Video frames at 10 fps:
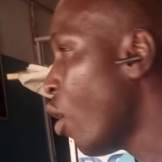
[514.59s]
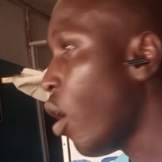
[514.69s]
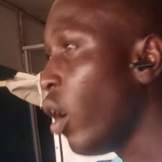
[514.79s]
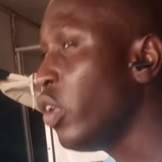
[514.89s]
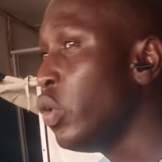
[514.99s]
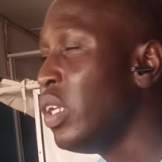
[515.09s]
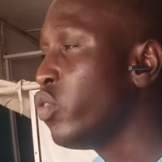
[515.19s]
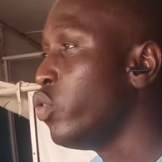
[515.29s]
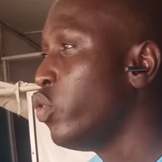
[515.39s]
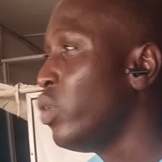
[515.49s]
All you need
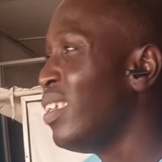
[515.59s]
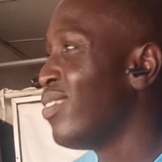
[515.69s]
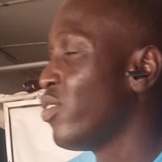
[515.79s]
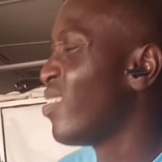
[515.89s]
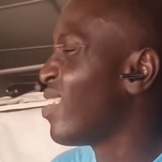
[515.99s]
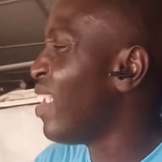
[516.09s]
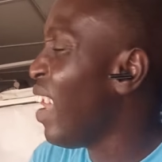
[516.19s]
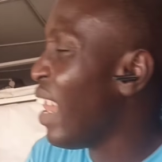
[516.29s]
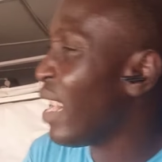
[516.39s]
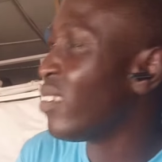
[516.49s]
to do is to
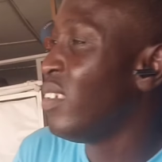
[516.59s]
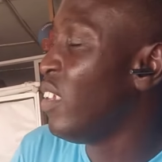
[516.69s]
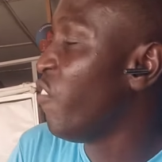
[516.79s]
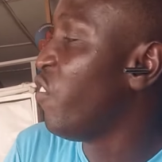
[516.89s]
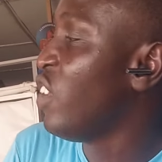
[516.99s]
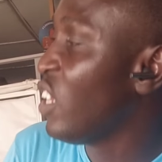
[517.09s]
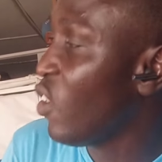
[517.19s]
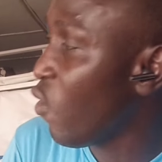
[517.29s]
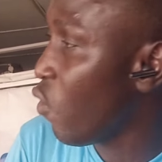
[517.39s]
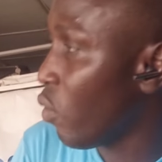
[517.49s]
select the
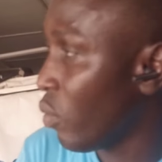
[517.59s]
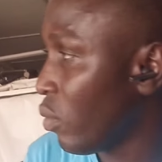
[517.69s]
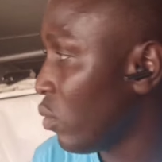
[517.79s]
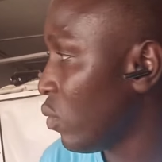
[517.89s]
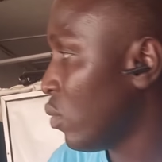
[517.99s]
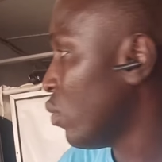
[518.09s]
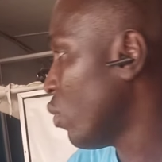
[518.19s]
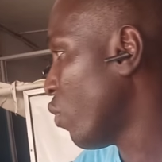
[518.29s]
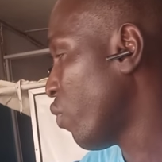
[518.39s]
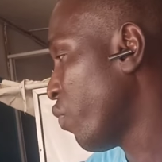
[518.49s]
video
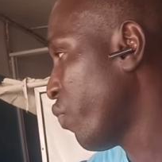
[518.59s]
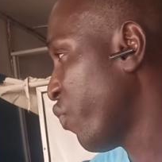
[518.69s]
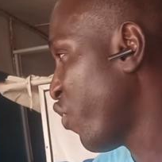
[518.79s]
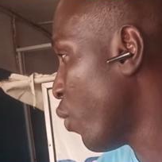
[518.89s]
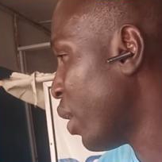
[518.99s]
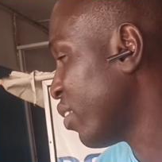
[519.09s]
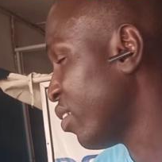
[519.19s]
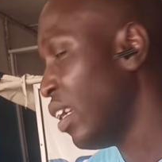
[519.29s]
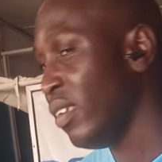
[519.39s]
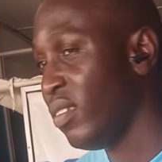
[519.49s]
format
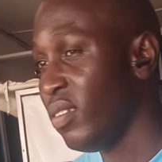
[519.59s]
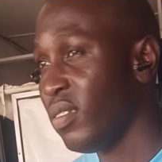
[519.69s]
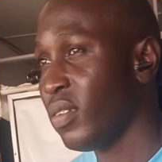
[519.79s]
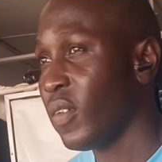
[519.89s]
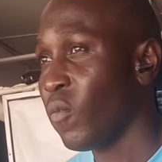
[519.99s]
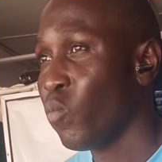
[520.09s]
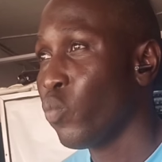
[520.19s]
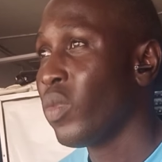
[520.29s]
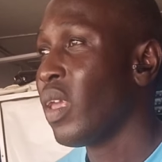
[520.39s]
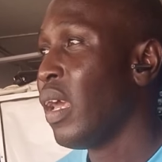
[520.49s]
like this.
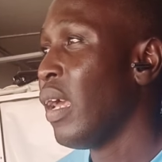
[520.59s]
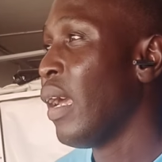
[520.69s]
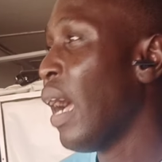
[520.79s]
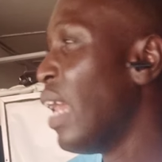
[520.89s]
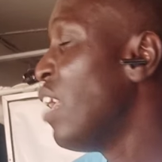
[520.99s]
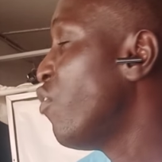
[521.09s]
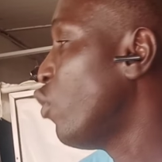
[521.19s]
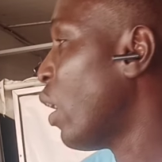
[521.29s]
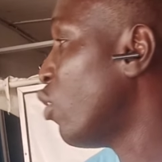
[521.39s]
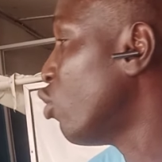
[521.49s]
And if
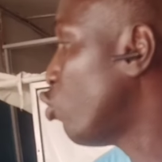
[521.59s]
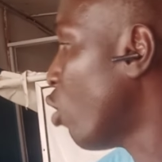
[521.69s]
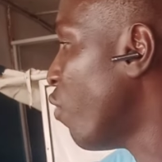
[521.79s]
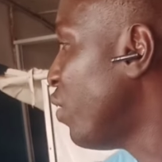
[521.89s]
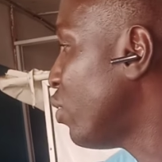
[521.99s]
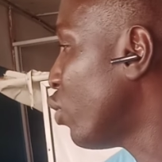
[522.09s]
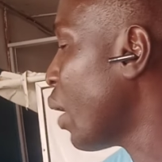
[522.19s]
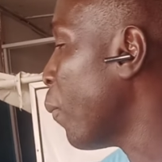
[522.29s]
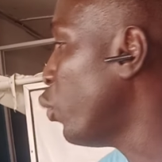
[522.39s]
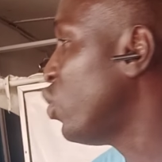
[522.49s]
you are not sure of it, you
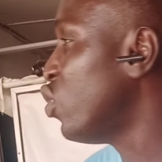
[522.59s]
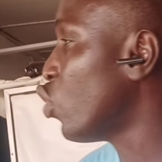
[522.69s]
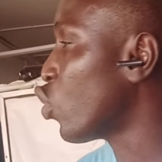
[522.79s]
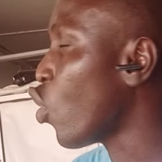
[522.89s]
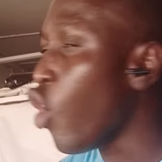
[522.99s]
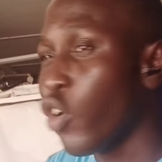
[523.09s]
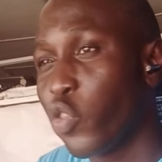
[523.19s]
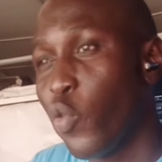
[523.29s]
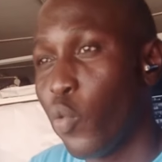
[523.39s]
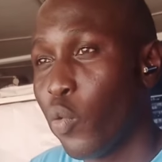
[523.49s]
can put it on
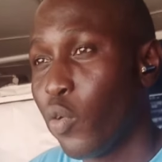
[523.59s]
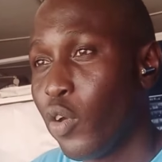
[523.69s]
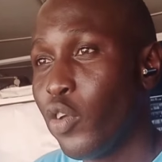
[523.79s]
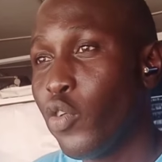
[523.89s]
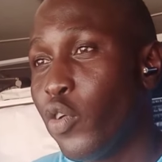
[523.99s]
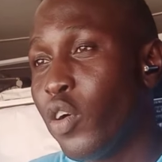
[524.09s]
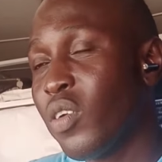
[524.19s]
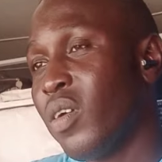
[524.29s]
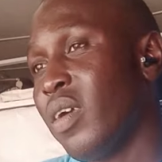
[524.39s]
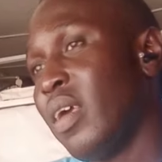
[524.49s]
auto. You know,
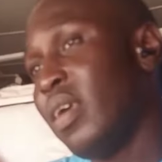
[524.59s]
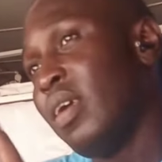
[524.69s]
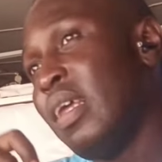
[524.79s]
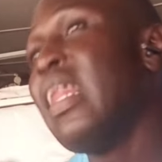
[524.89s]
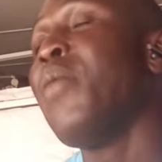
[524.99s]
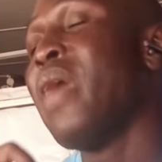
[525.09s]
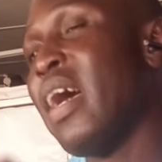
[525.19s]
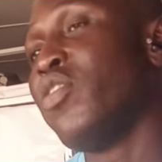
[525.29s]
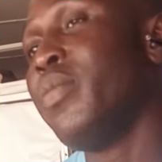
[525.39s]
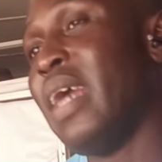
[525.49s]
let me
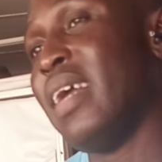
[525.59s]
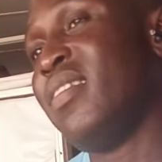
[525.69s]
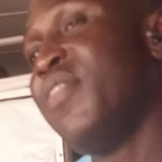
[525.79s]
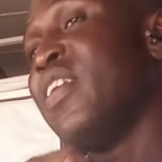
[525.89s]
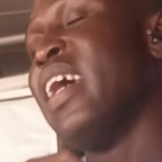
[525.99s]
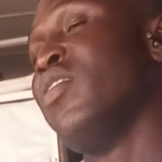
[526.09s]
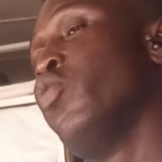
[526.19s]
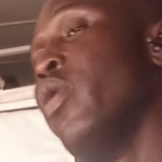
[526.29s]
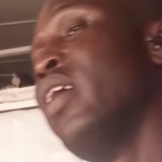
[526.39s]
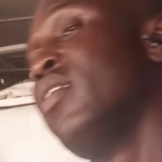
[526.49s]
assume that TVI is
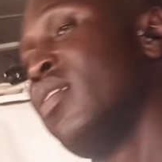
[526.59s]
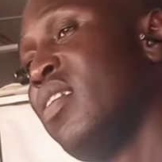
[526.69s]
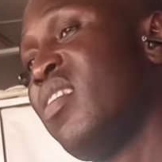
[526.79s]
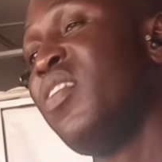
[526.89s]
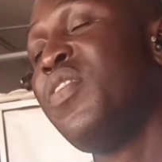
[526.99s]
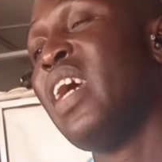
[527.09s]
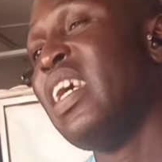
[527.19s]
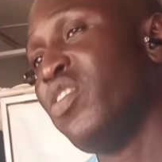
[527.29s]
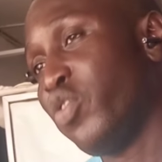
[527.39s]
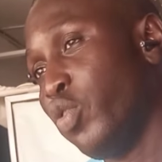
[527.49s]
1, CVI
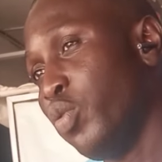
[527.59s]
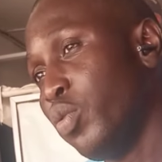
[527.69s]
is